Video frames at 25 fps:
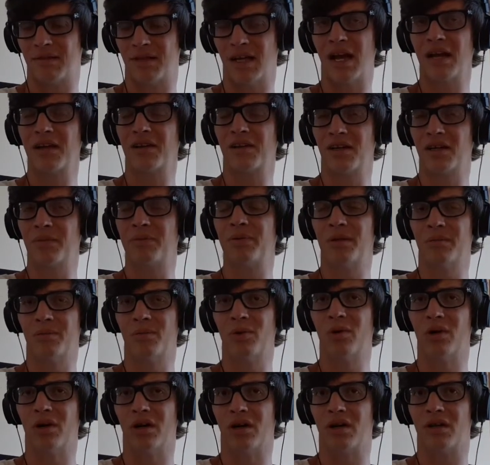I could have put
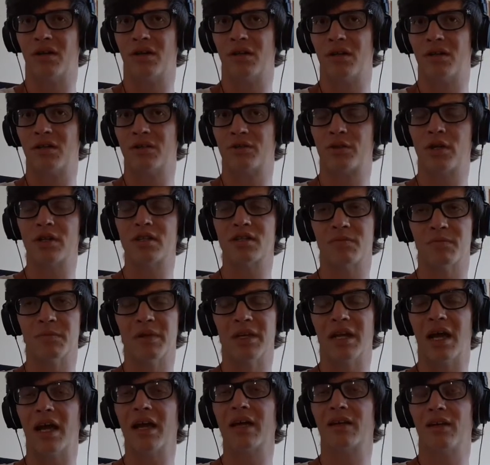more. Trust
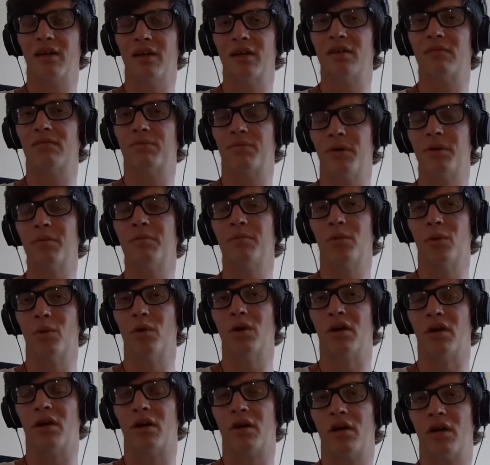me, I could have put
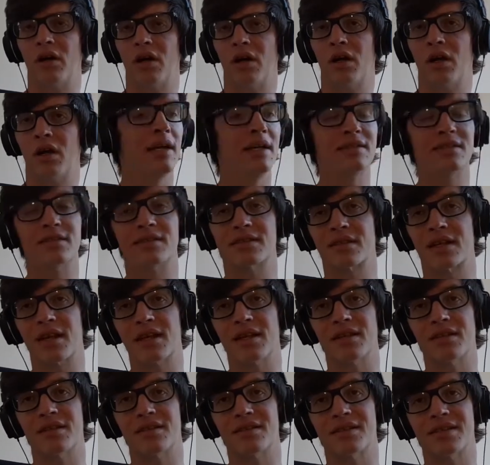more. He's just
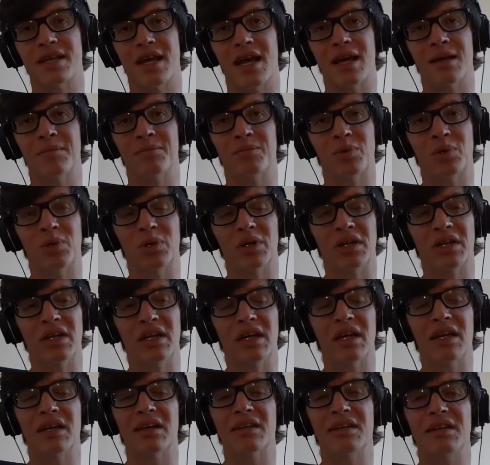kind of the sad
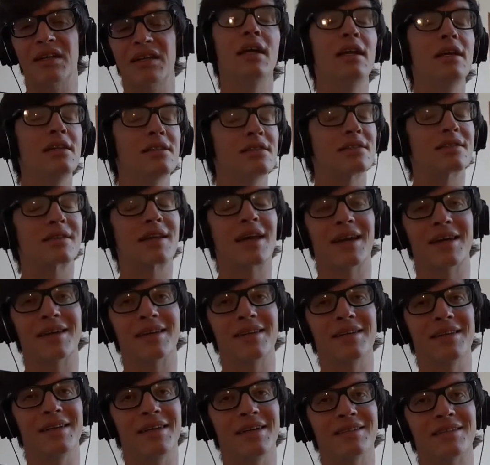boy, and he just kind
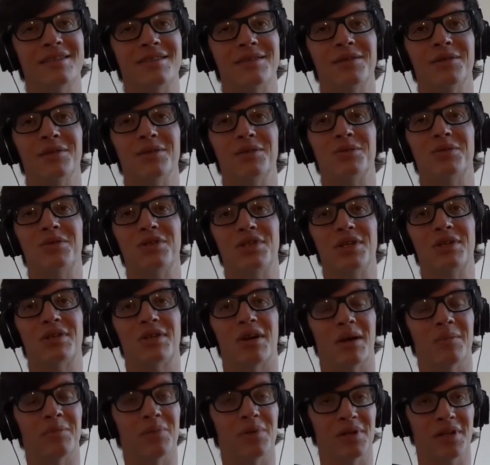of needs to cheer
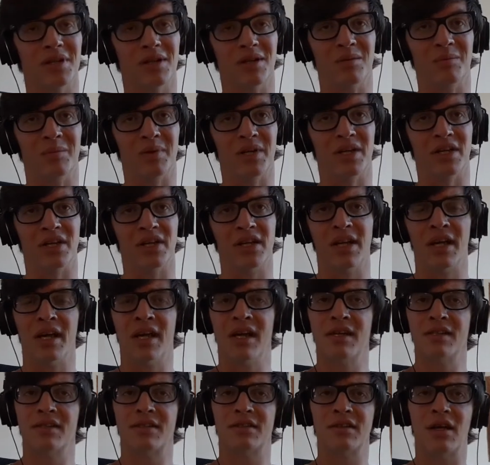up a little bit.
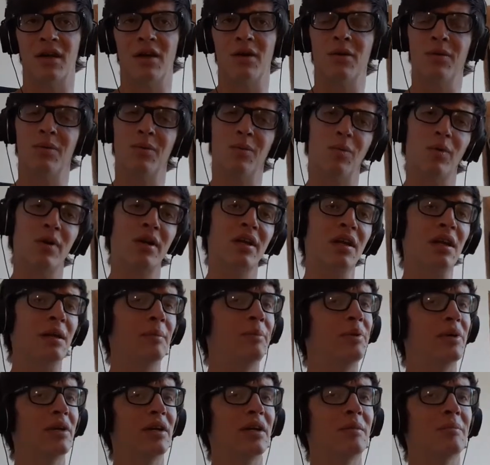So we're going to
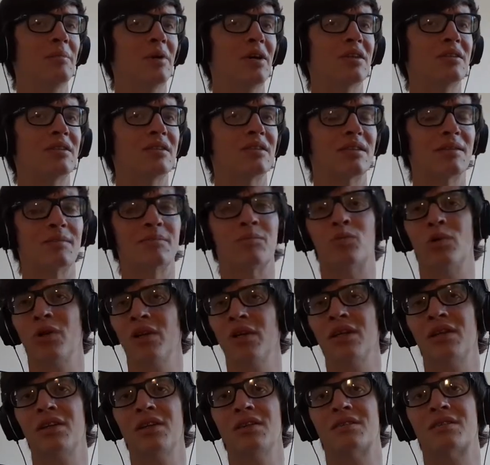put him on some
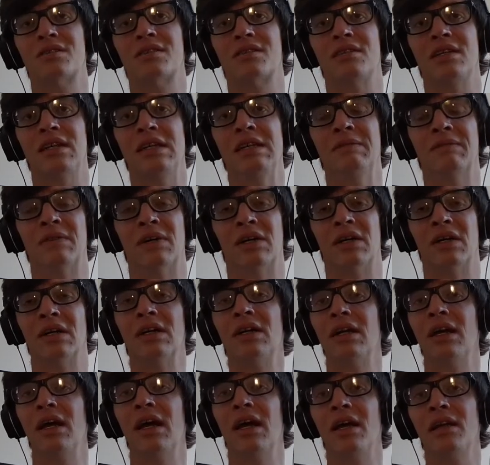really good sativa
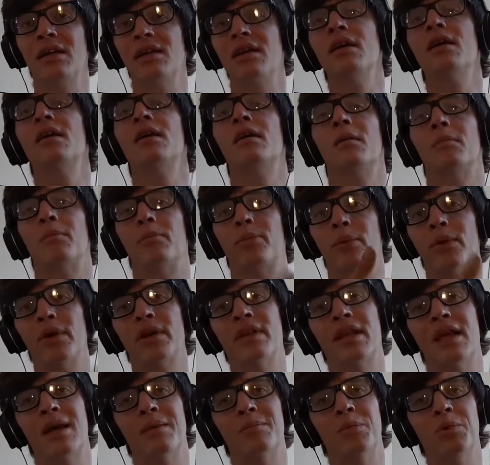and bring
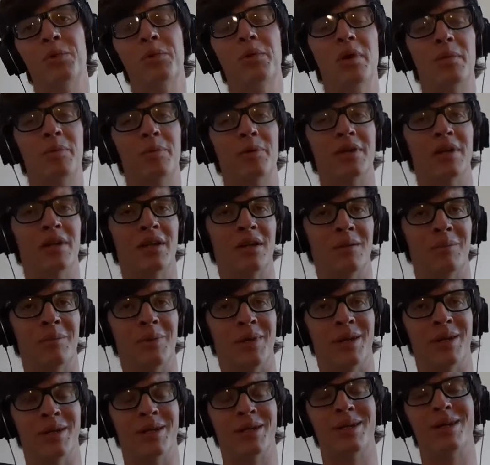that mood up a little bit.